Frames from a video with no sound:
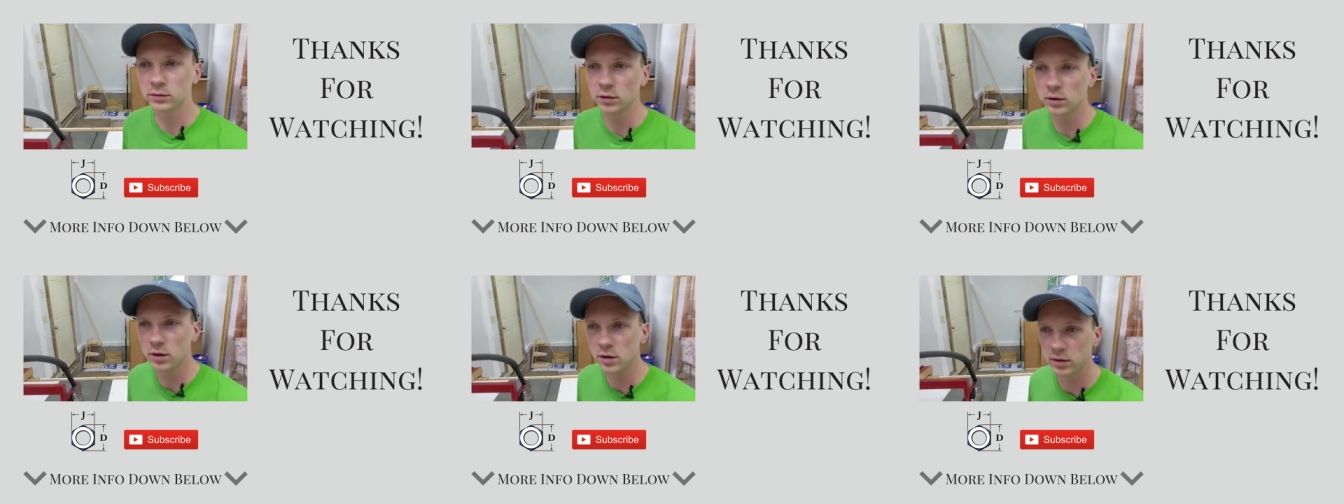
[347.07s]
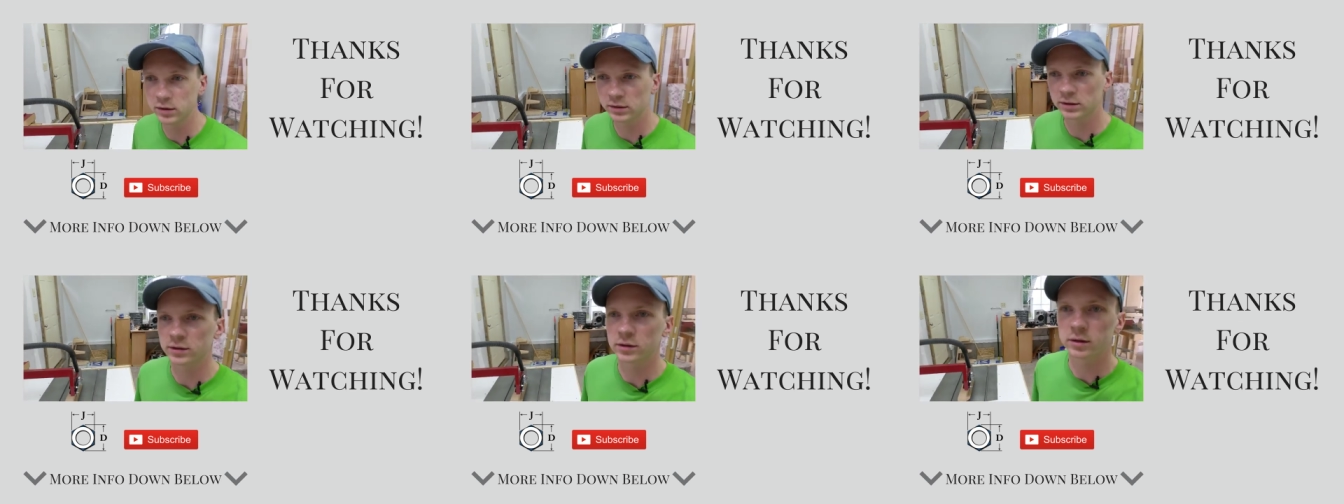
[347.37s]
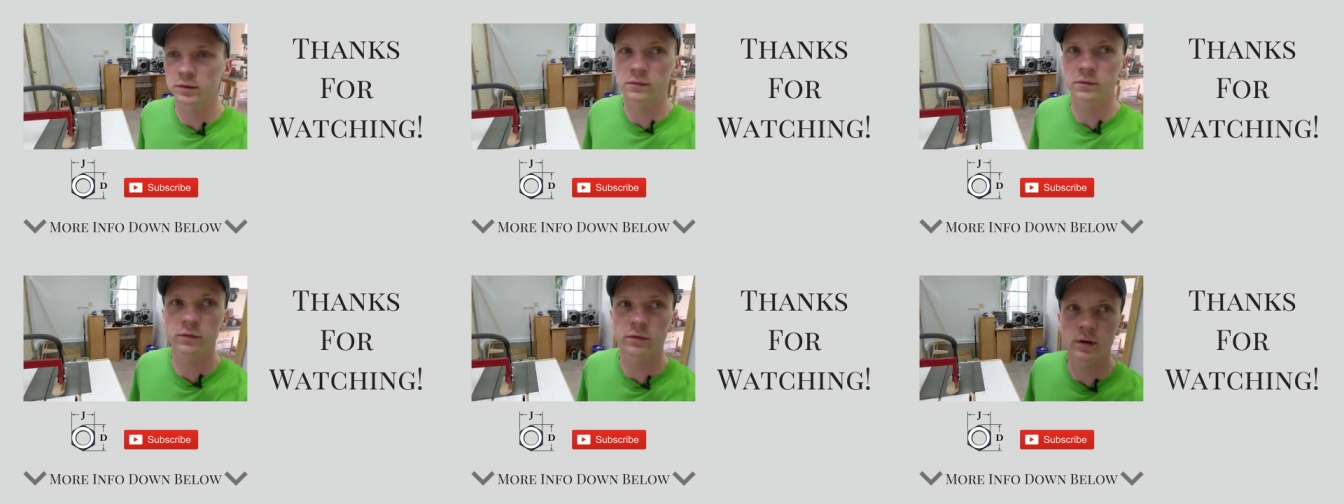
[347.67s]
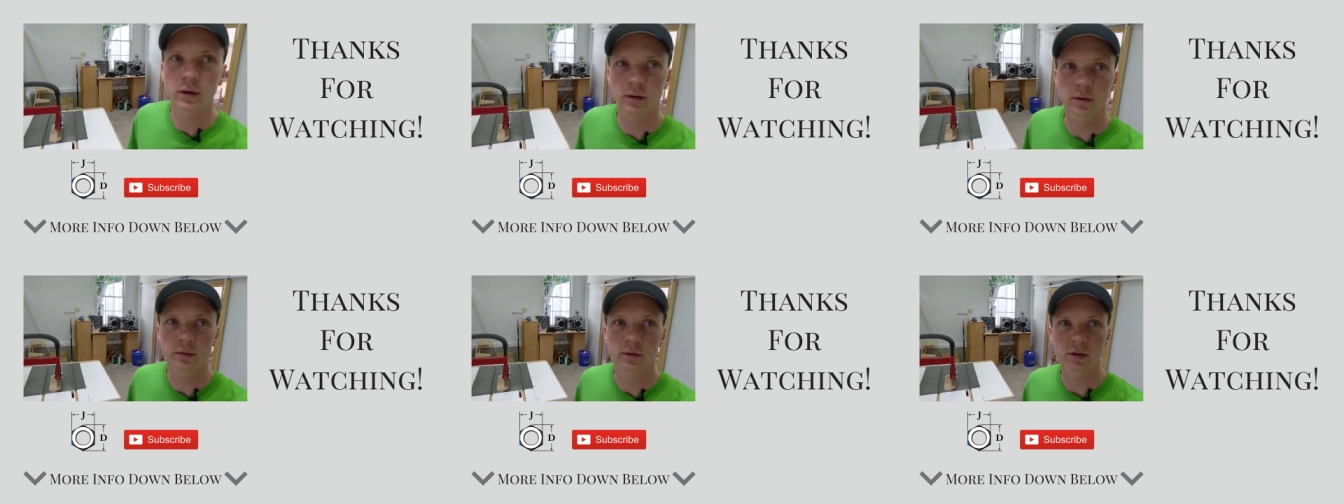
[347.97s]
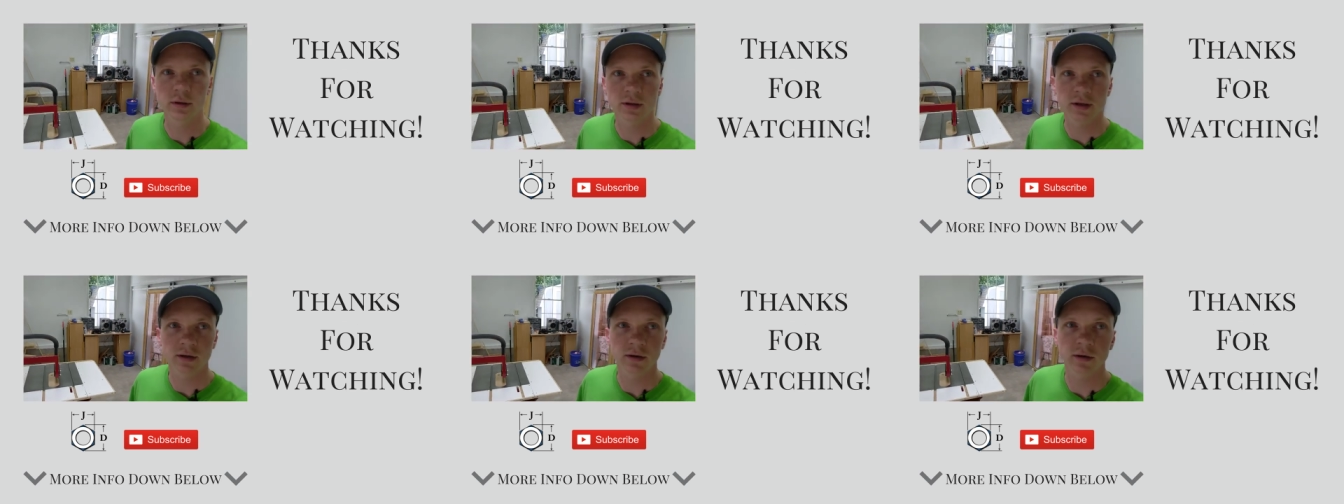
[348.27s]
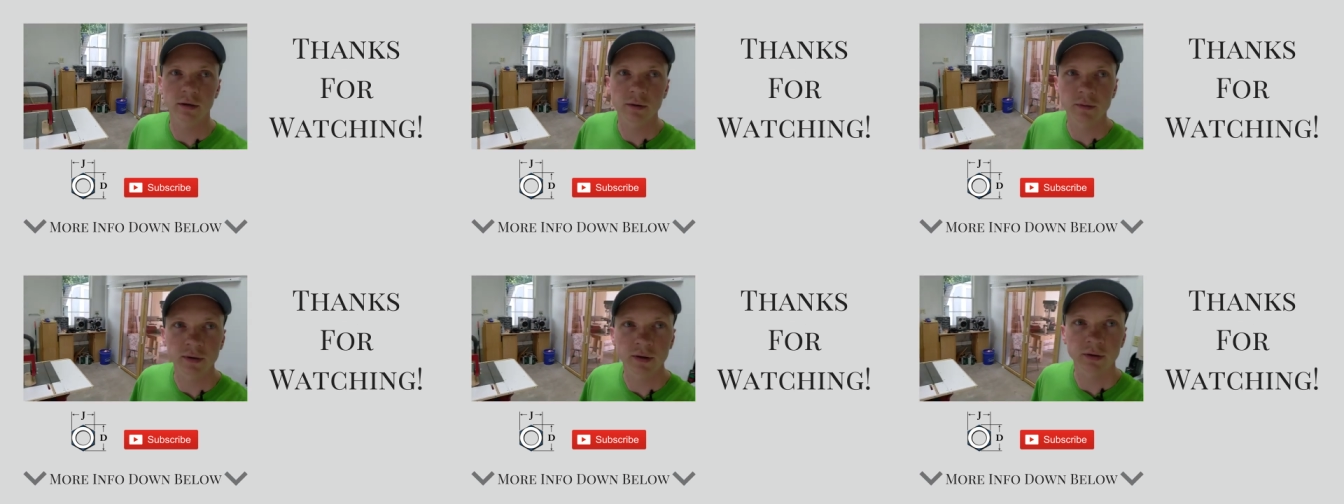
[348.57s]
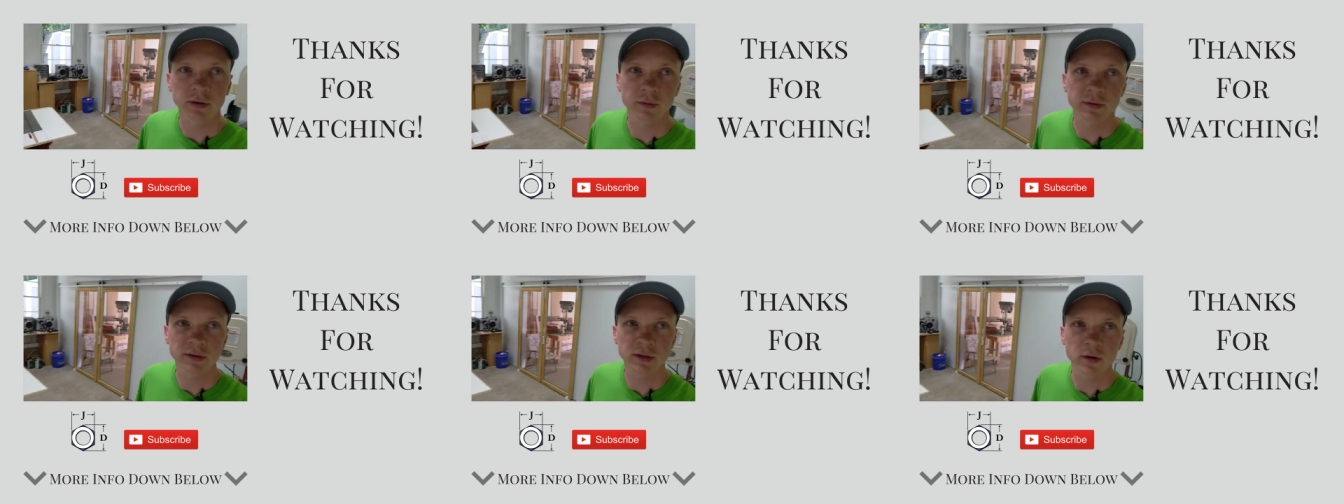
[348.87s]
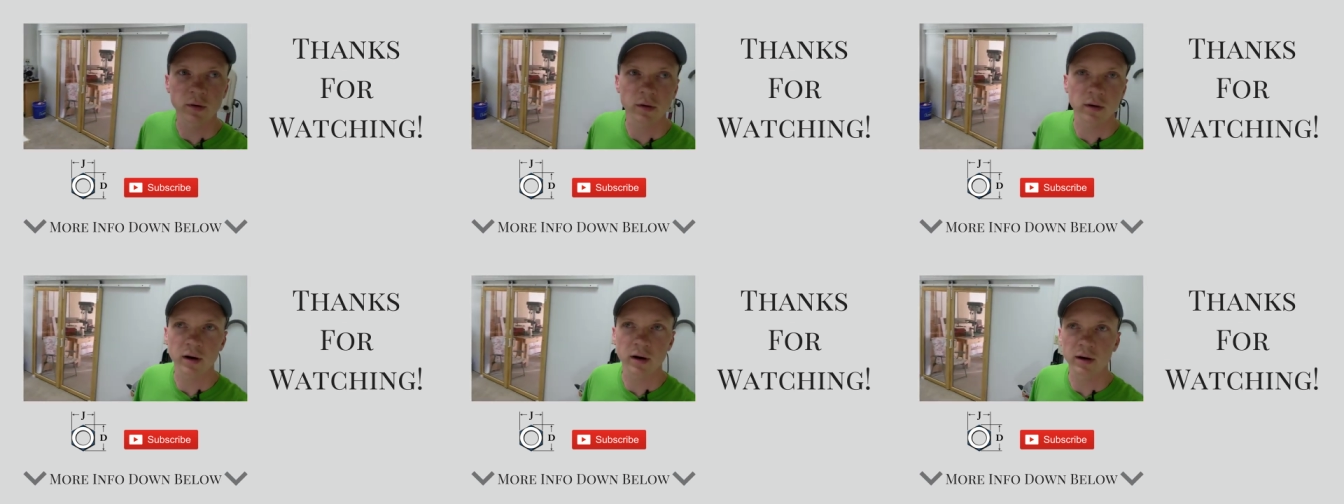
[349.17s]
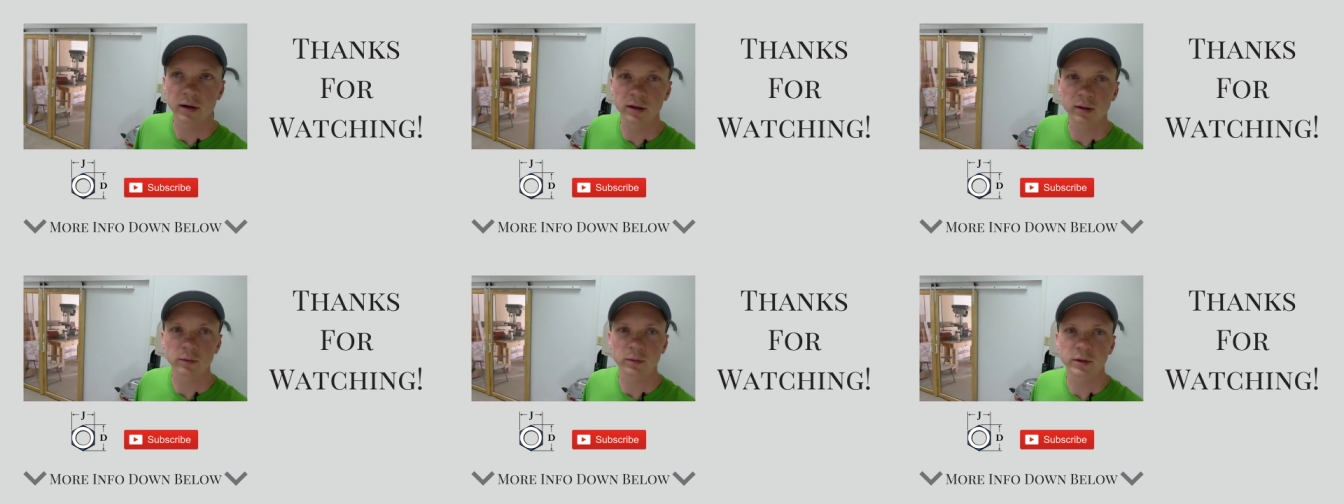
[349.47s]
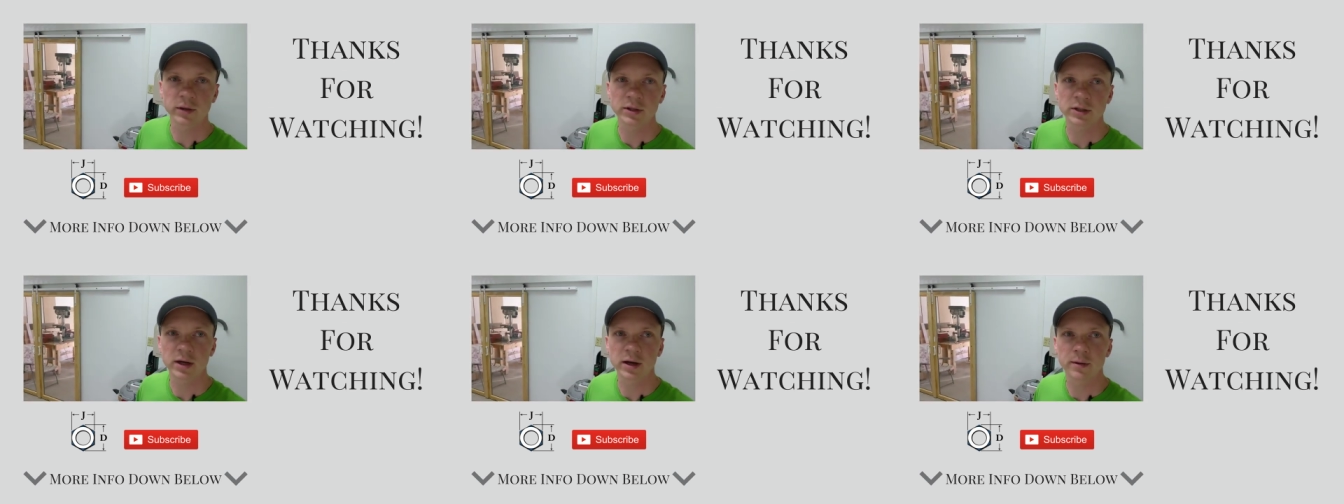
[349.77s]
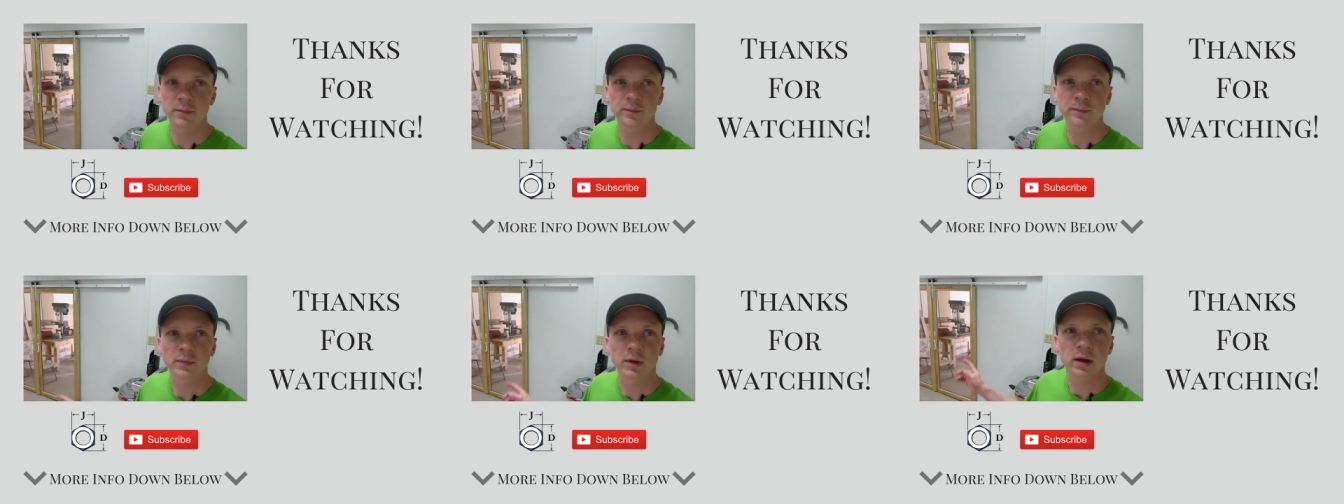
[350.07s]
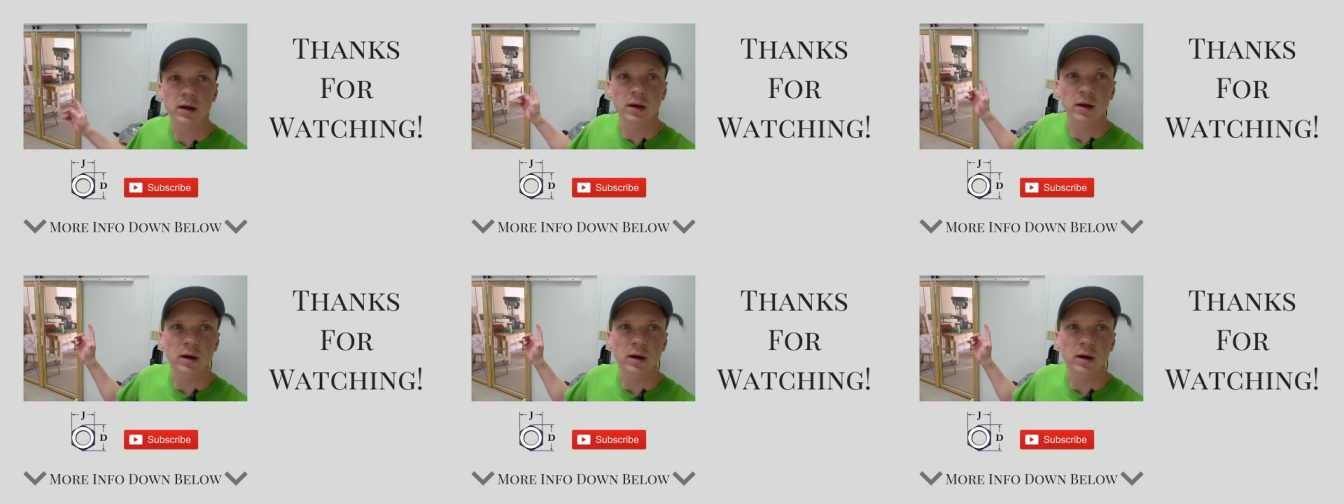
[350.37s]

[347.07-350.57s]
long-term followers and are wondering what's going on in the workshop.